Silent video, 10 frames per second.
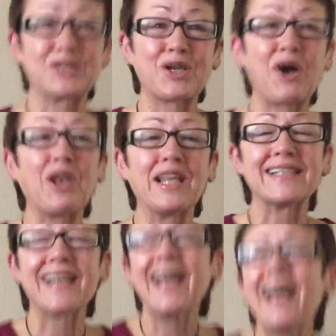to
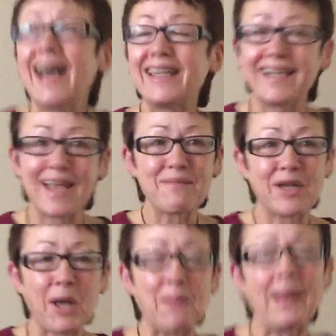college. And they let me
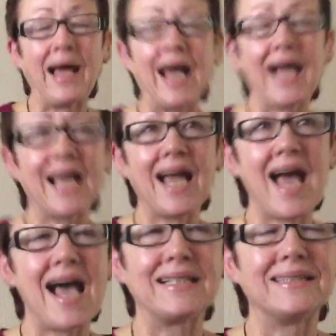go back.
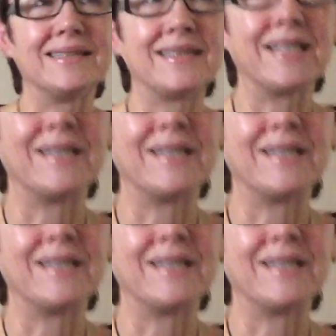And,